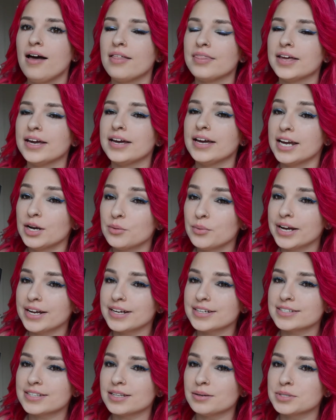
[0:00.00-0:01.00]
the
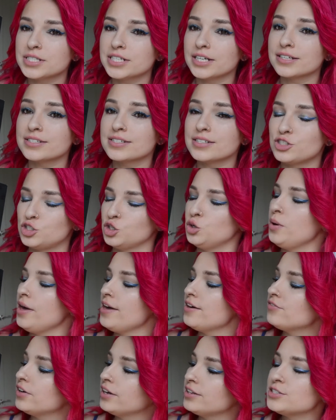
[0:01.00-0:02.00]
NYX lipsticks do
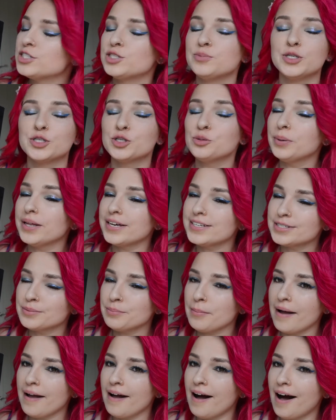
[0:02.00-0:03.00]
have a special place in
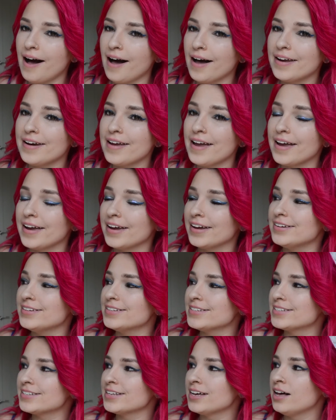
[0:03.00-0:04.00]
my heart,
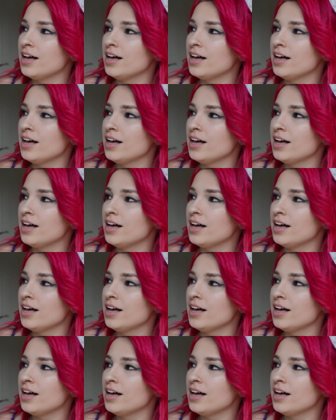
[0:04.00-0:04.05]
and